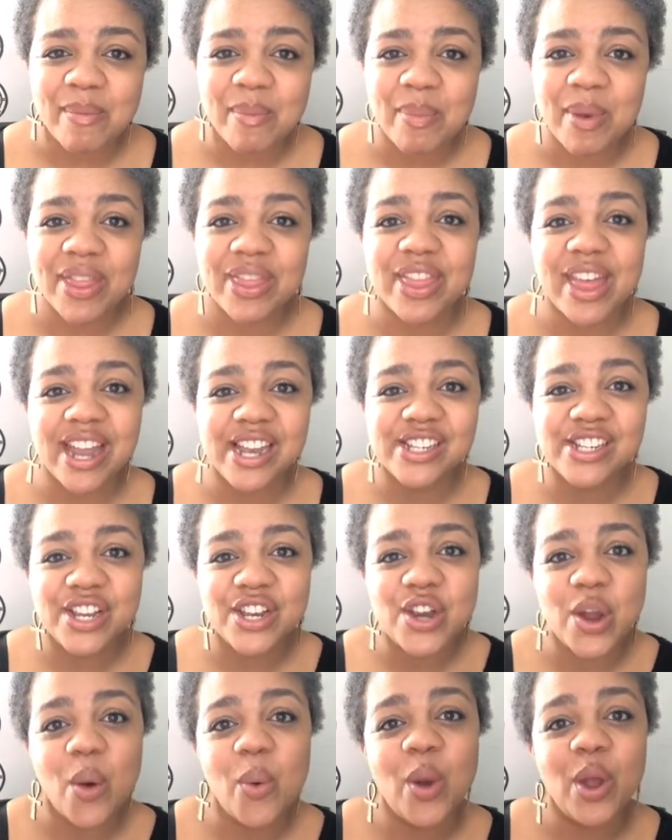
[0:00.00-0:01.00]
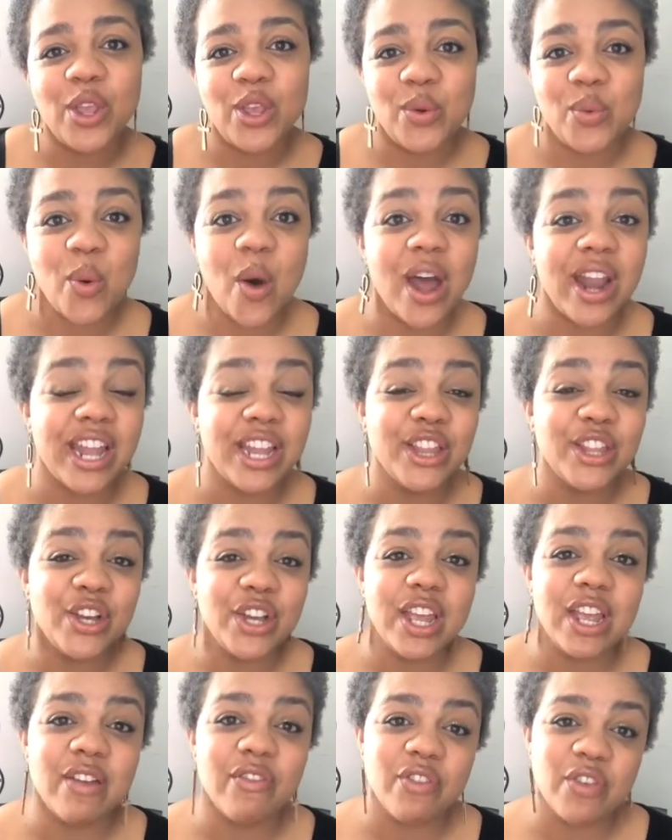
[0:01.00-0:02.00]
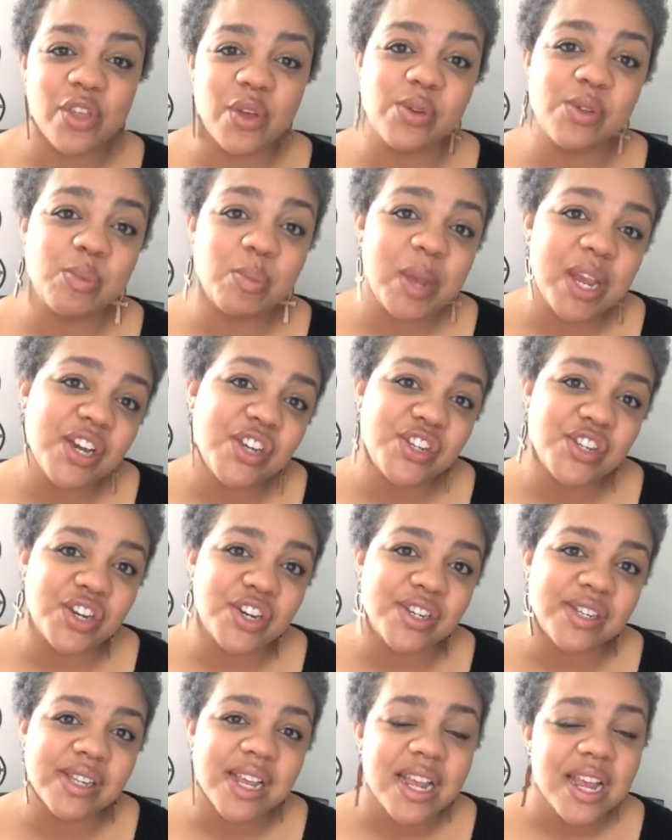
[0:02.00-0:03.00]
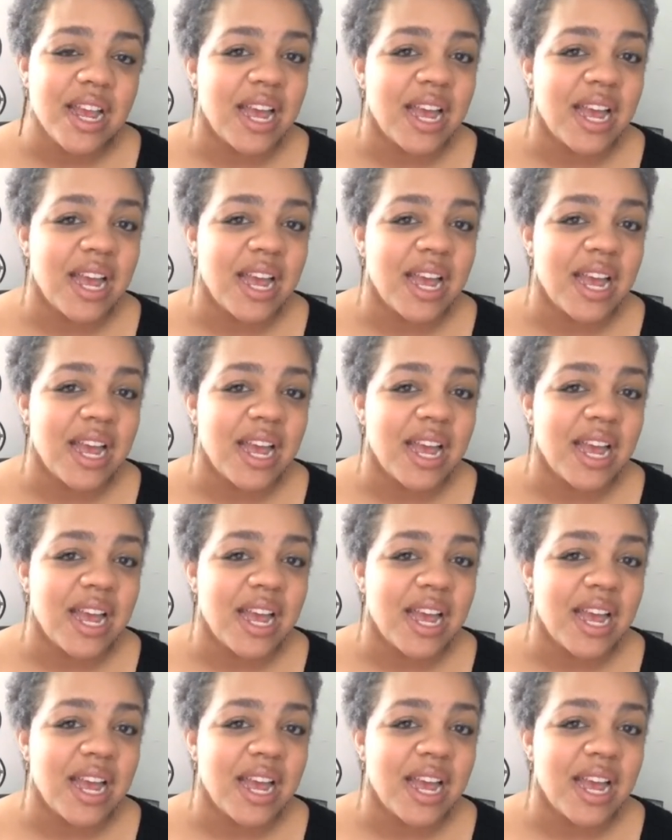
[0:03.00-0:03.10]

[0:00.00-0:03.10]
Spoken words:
But then to know what you want and looking for those pictures.